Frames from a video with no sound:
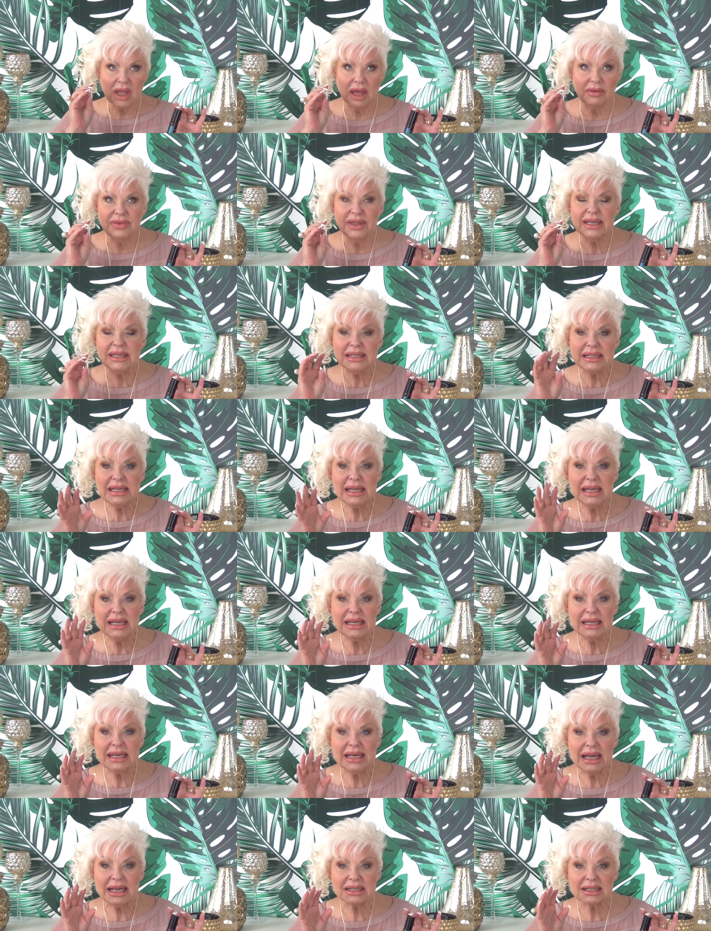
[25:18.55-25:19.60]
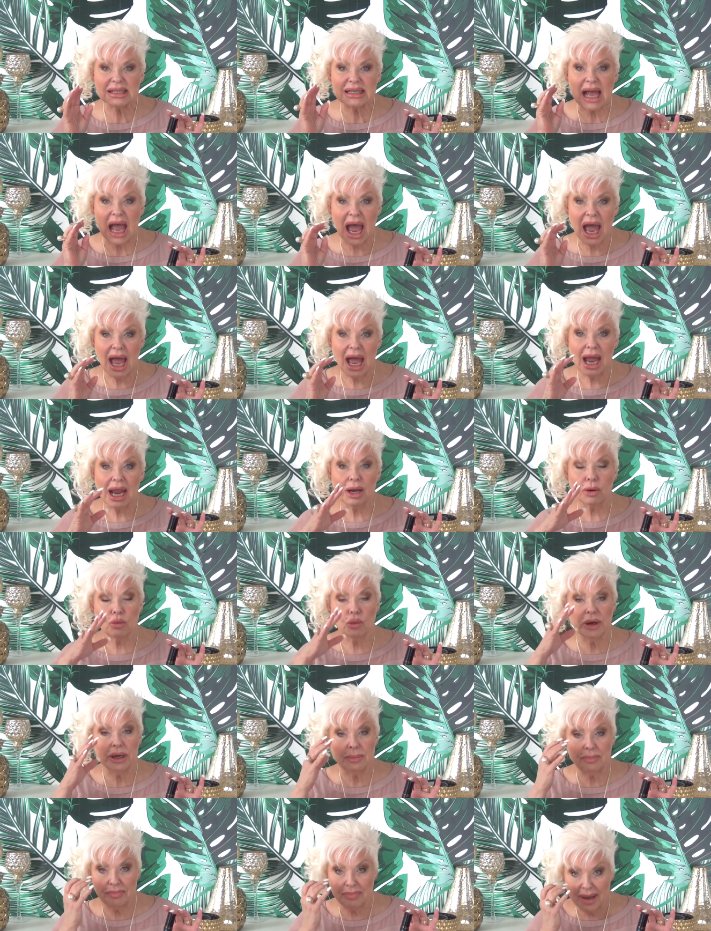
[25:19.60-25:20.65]
the TNS Eye
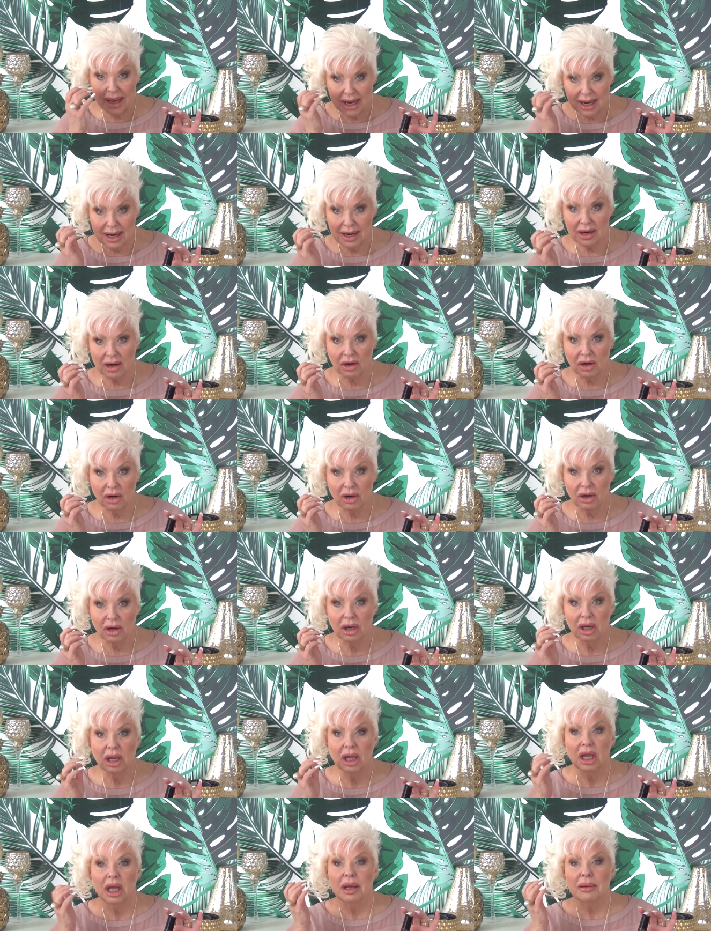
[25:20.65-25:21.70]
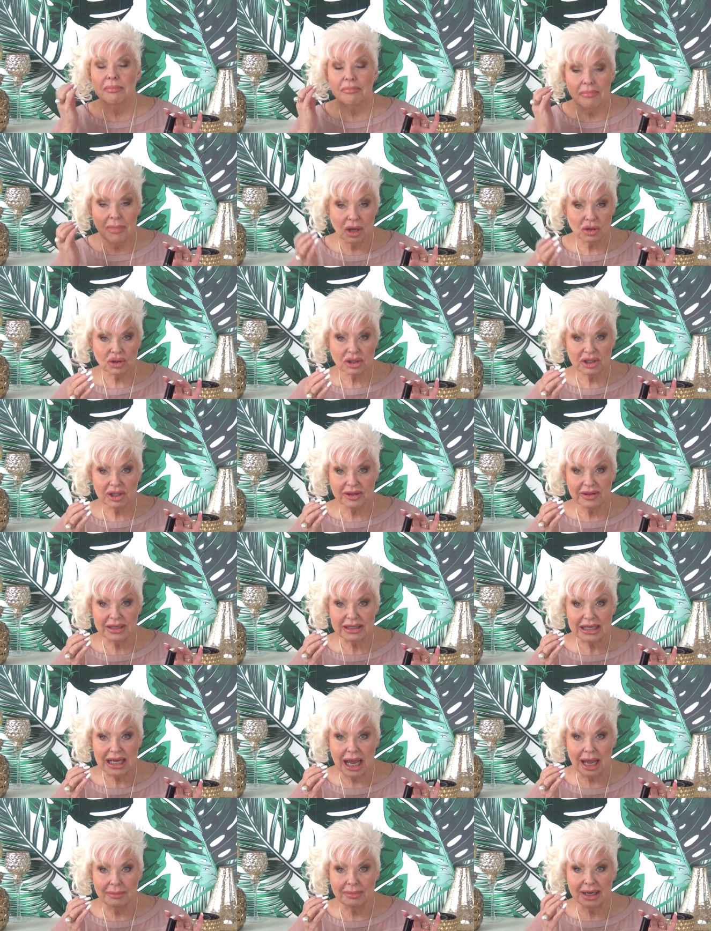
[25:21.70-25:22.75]
repair most of the
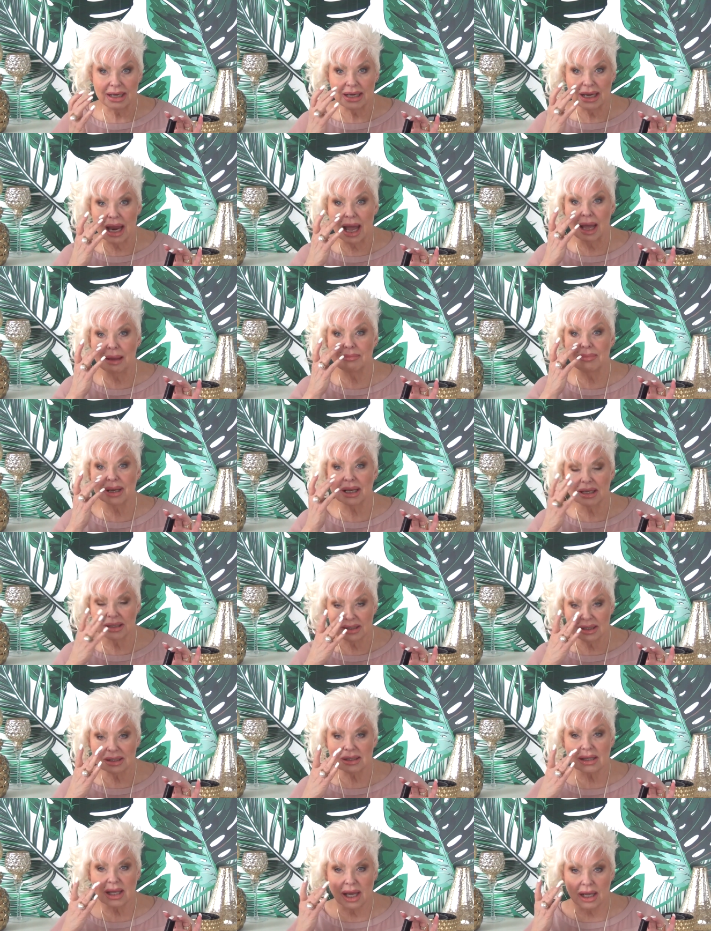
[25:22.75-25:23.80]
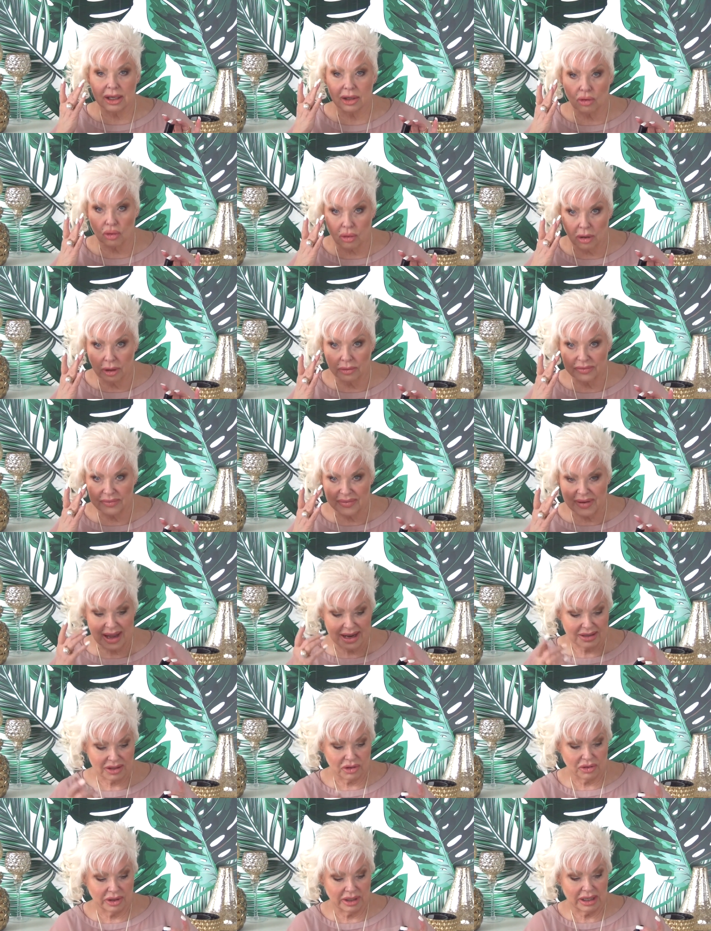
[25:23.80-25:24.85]
time at night because it's got a growth
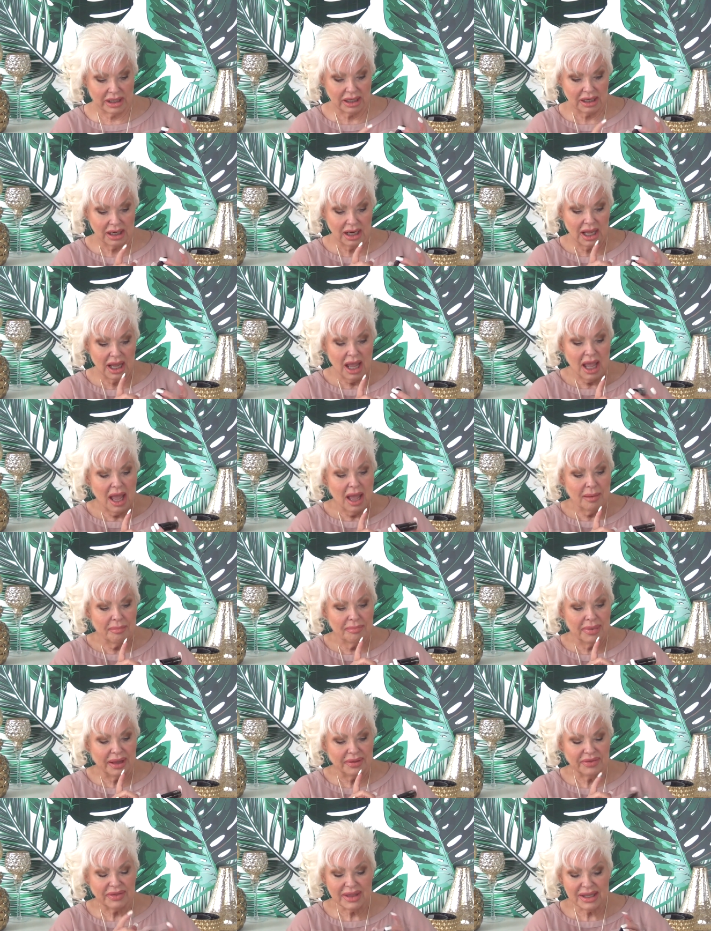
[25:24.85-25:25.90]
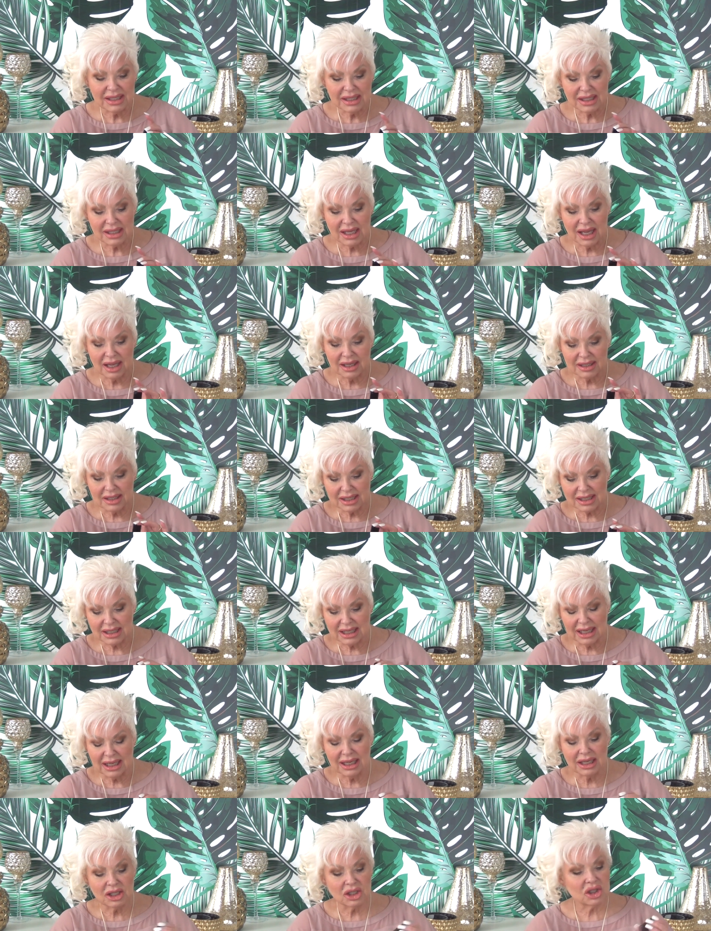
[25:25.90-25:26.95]
factor in it. But this
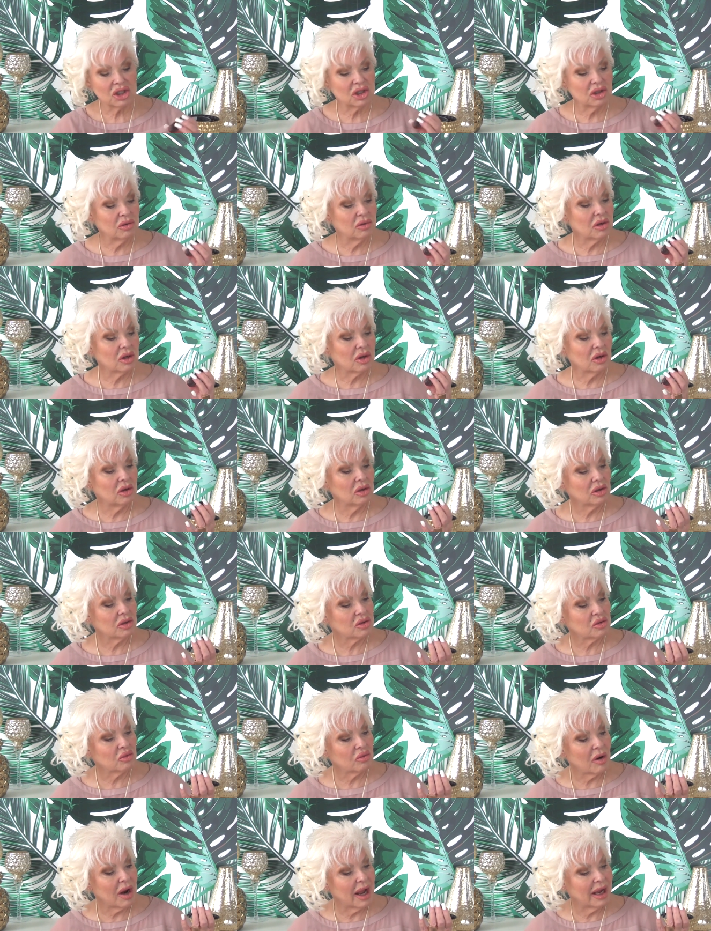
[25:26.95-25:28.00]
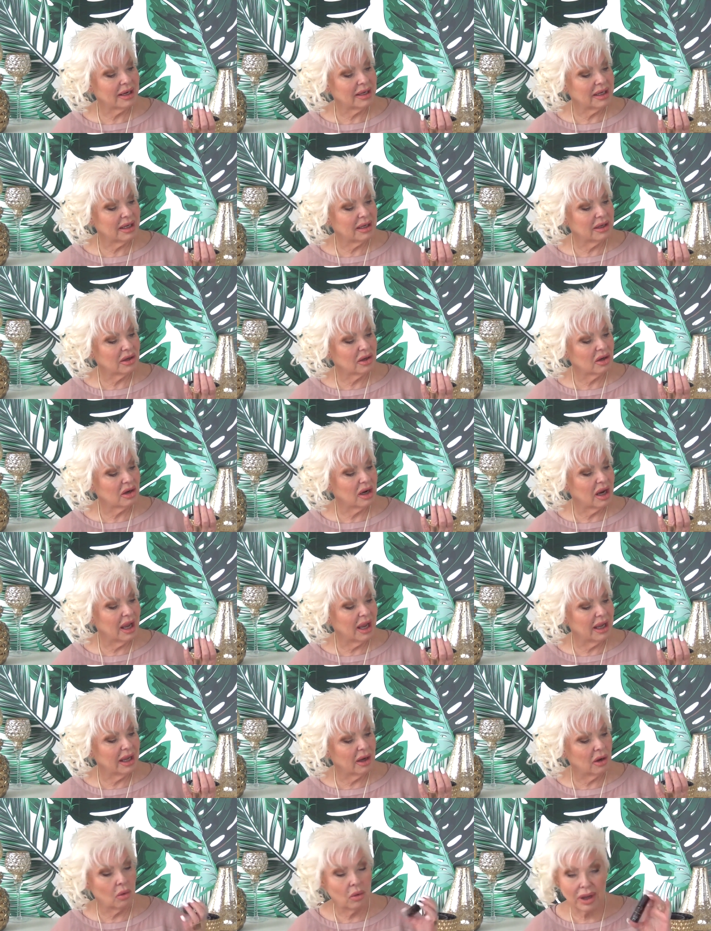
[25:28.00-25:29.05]
SkinCeuticals right here,
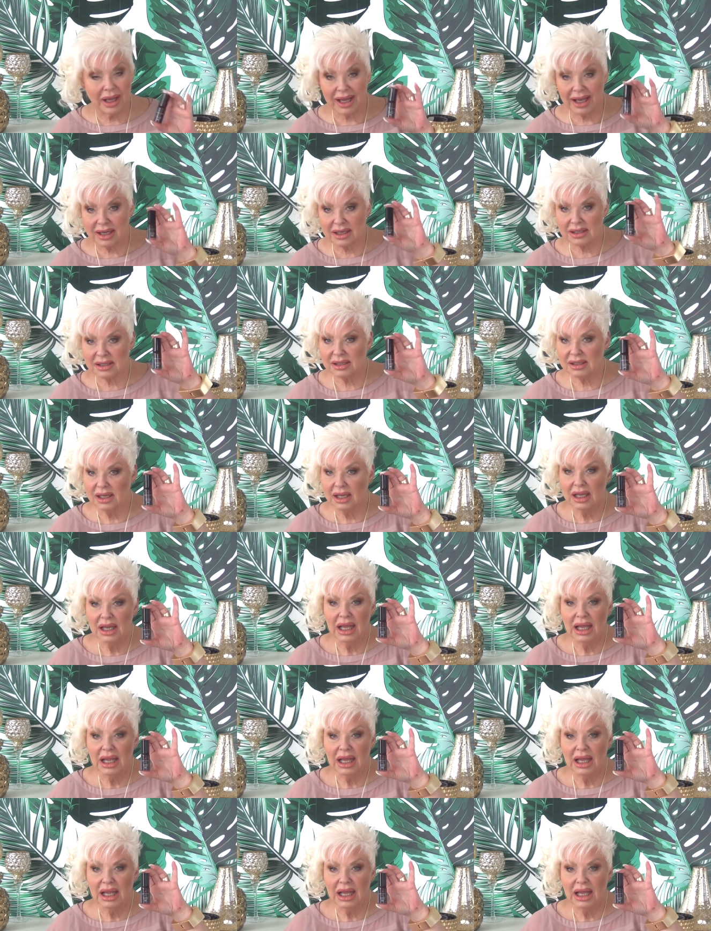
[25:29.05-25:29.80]
AOX,